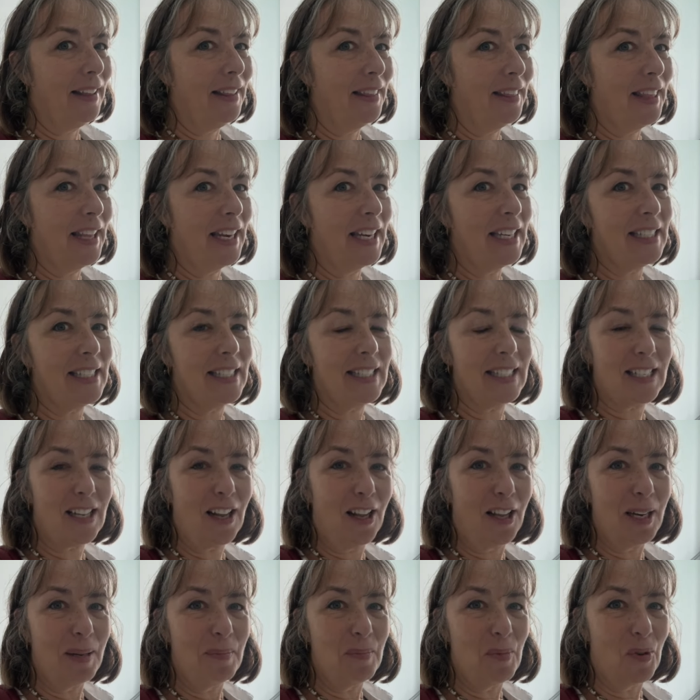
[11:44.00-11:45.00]
that it's
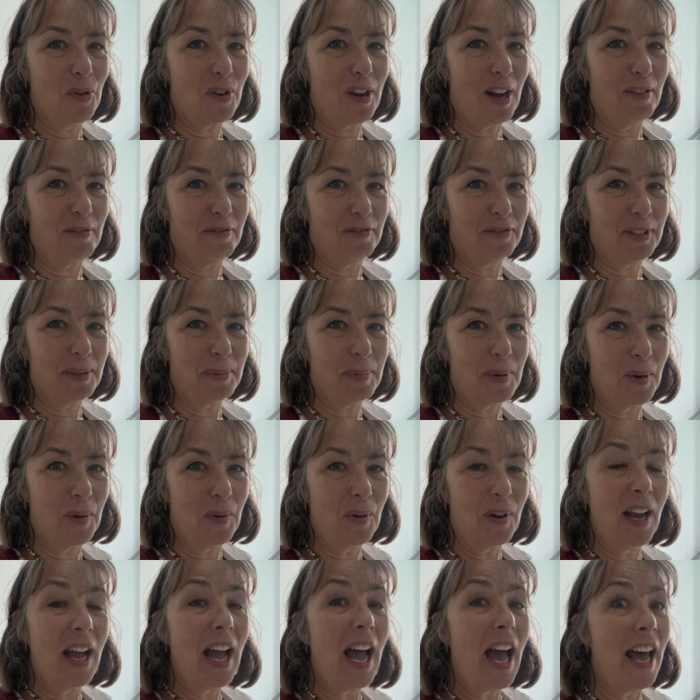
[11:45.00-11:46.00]
slightly more
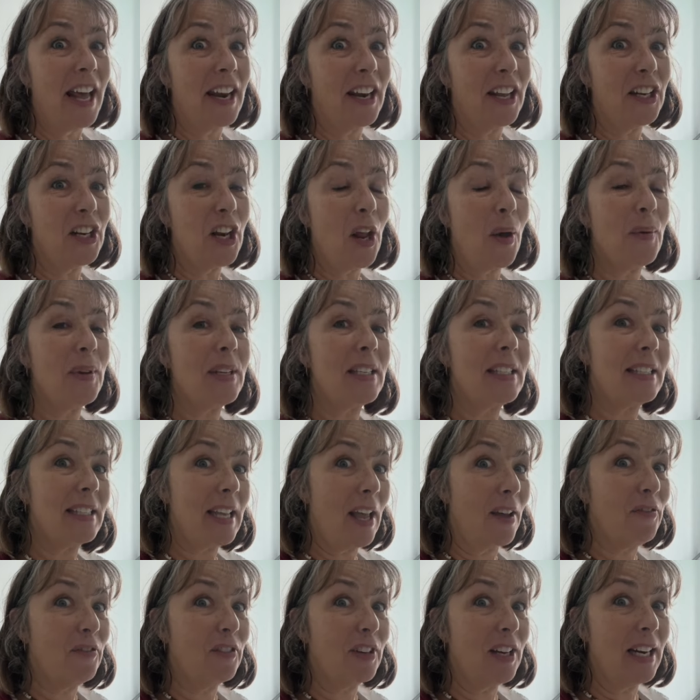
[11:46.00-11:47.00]
comfortable, and I know it's
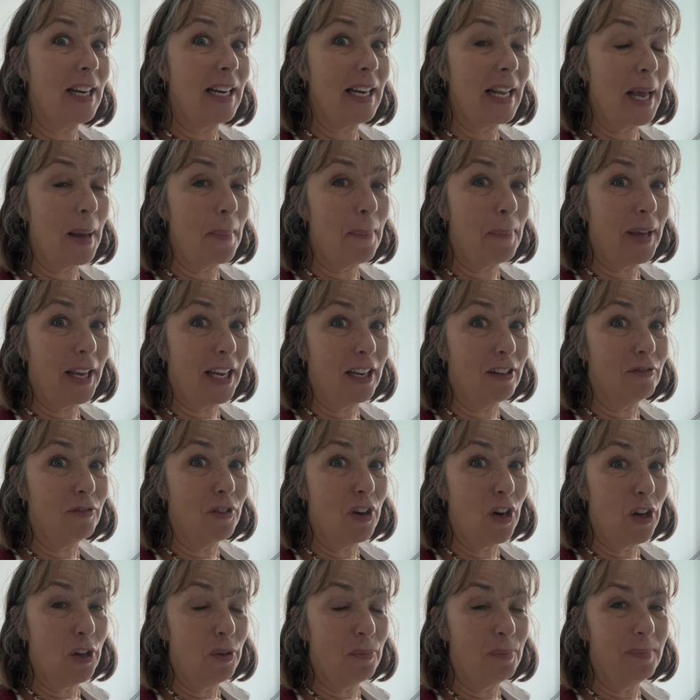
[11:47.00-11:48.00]
definitely a bigger
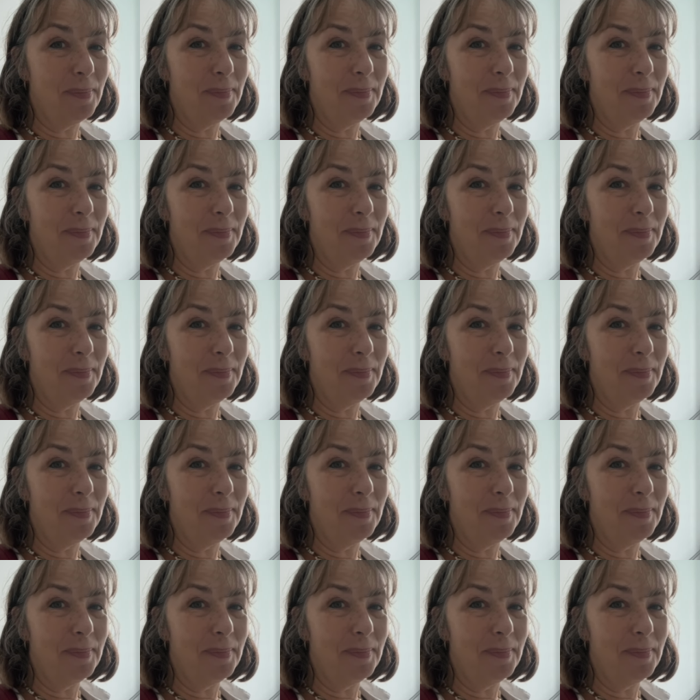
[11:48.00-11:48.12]
room.